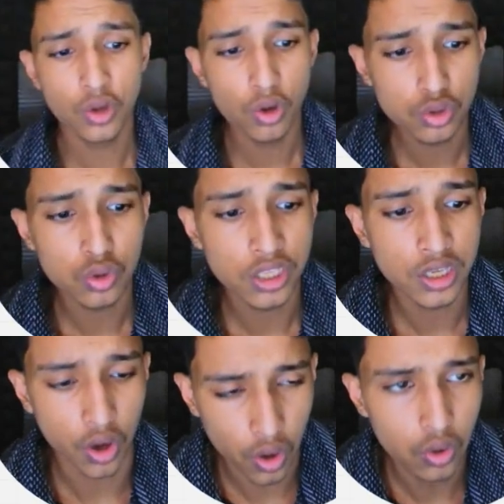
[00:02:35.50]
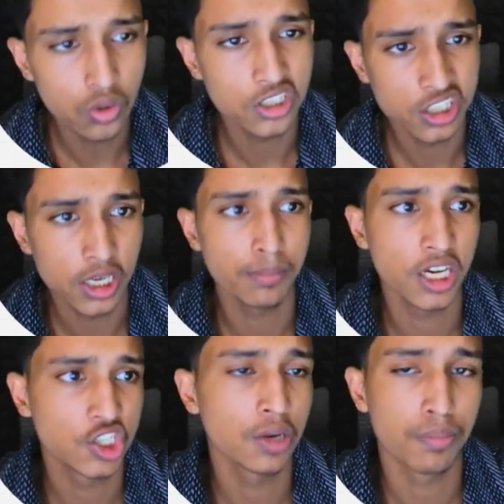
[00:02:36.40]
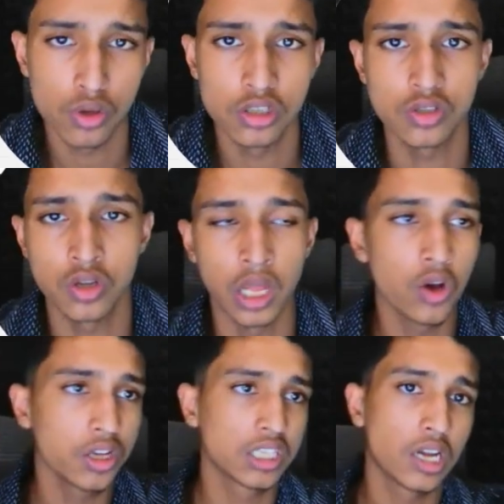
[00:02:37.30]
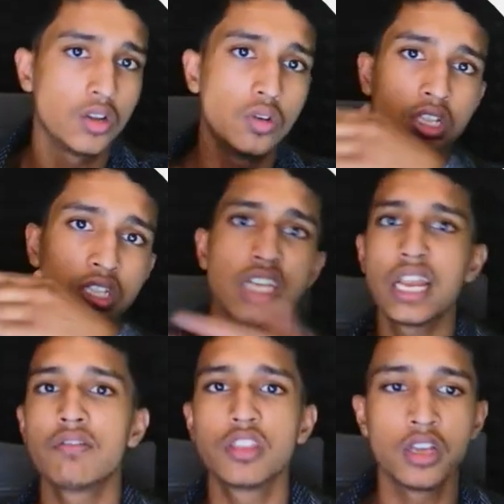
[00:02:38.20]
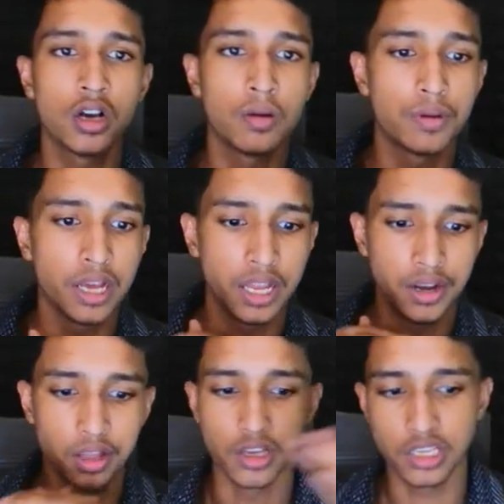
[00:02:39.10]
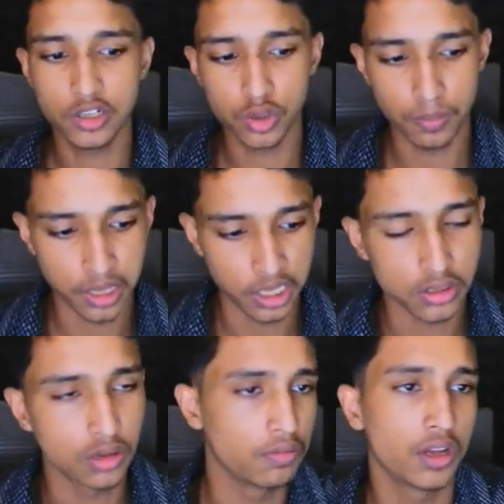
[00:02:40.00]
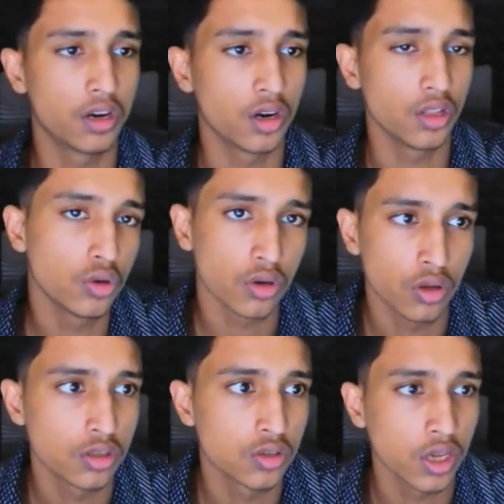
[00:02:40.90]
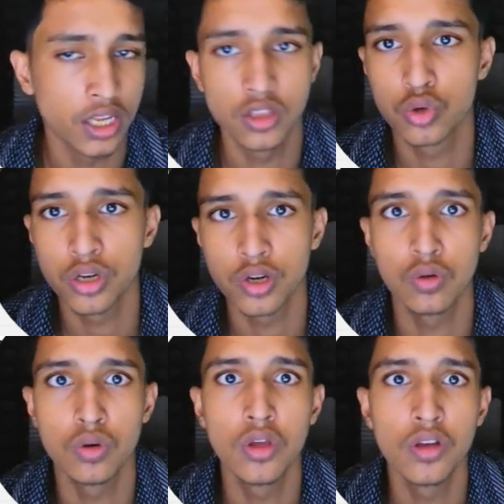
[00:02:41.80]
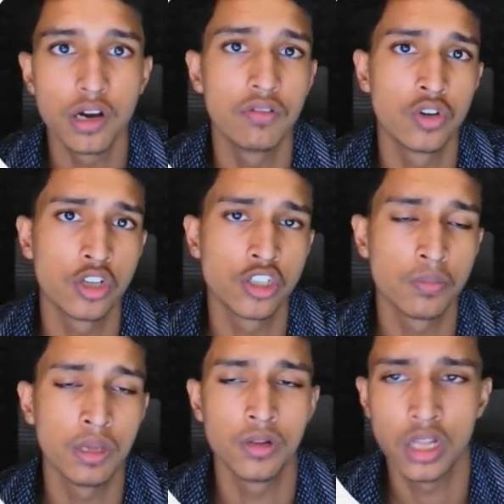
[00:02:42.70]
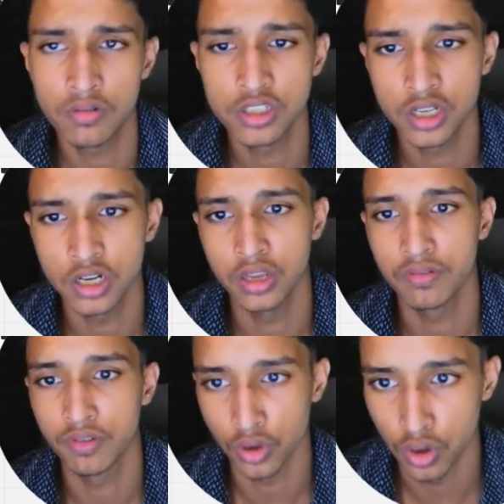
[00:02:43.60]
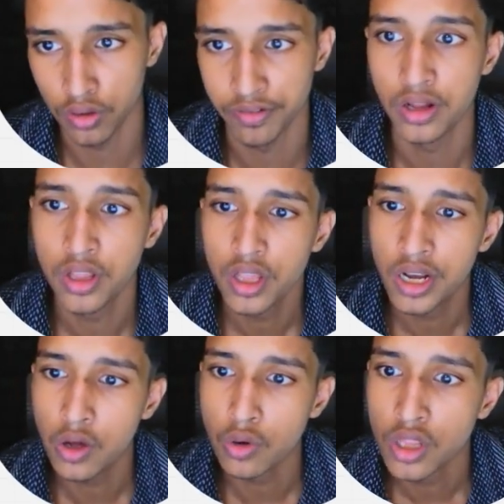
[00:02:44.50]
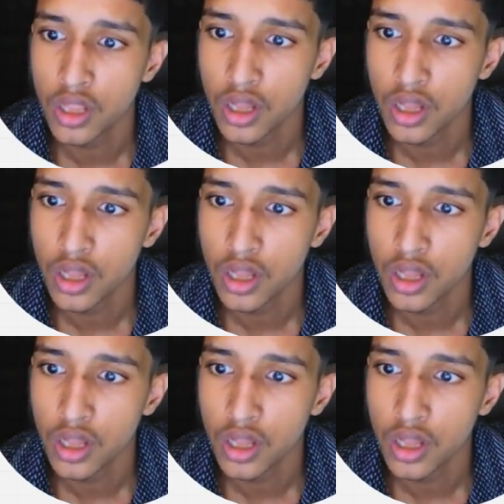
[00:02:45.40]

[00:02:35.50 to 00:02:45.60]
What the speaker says: go through the whole step-by-step process on how exactly you can set everything up and get to a place where you're also getting 3 to 5 interested people every single day for your offer. Now,